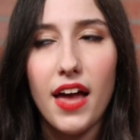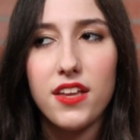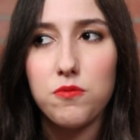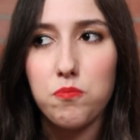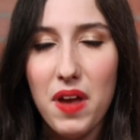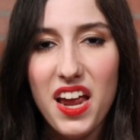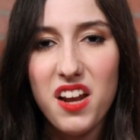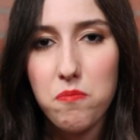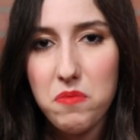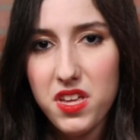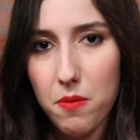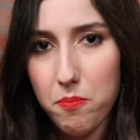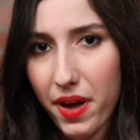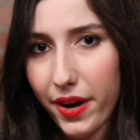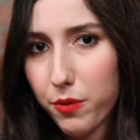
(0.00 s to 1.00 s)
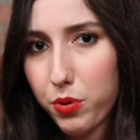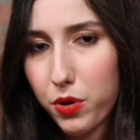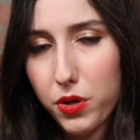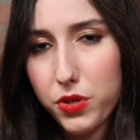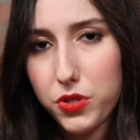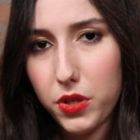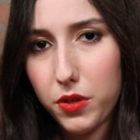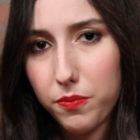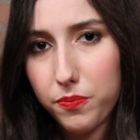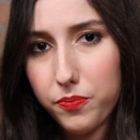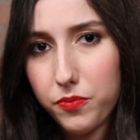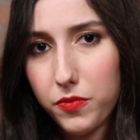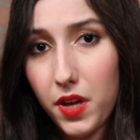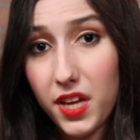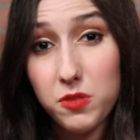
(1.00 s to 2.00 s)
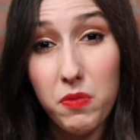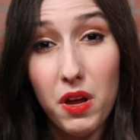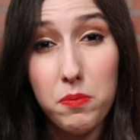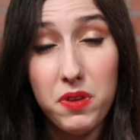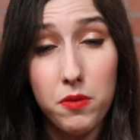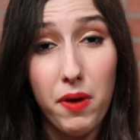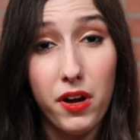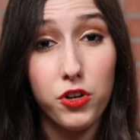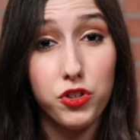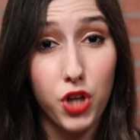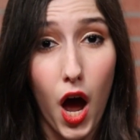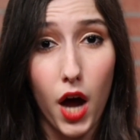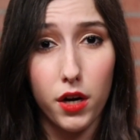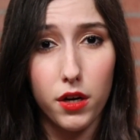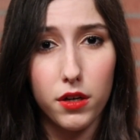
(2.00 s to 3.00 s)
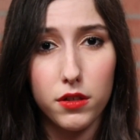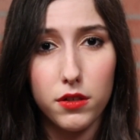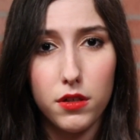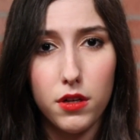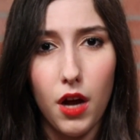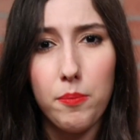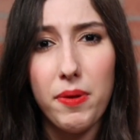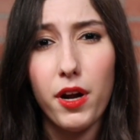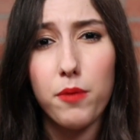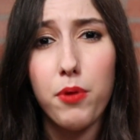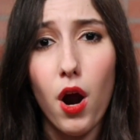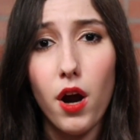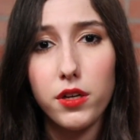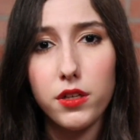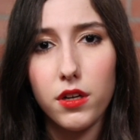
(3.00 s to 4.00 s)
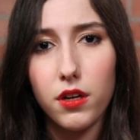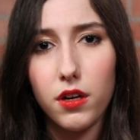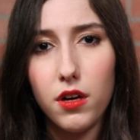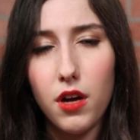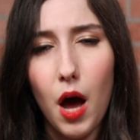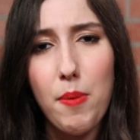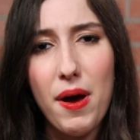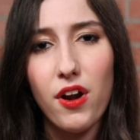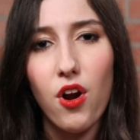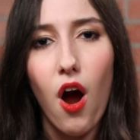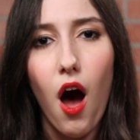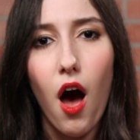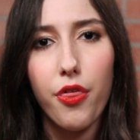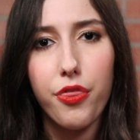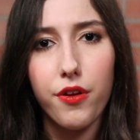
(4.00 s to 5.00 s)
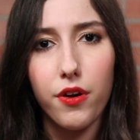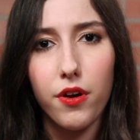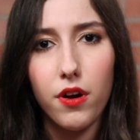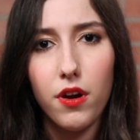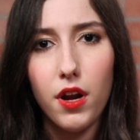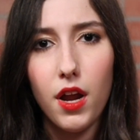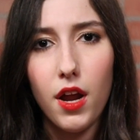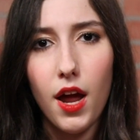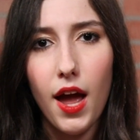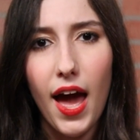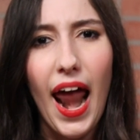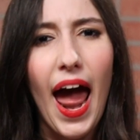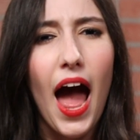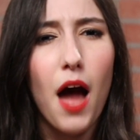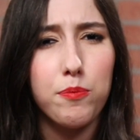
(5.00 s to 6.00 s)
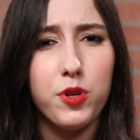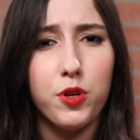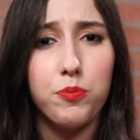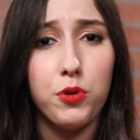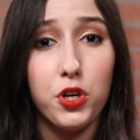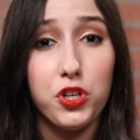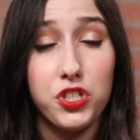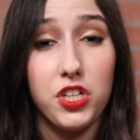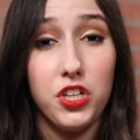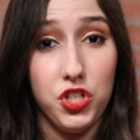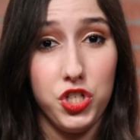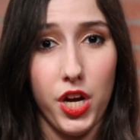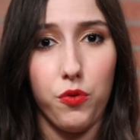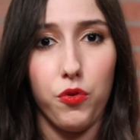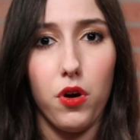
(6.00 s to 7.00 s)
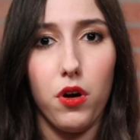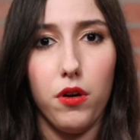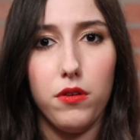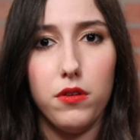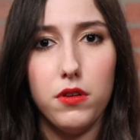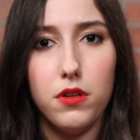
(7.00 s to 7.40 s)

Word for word: has made me a better person. It's made me a better daughter, a better partner, a better author, a happier person in general.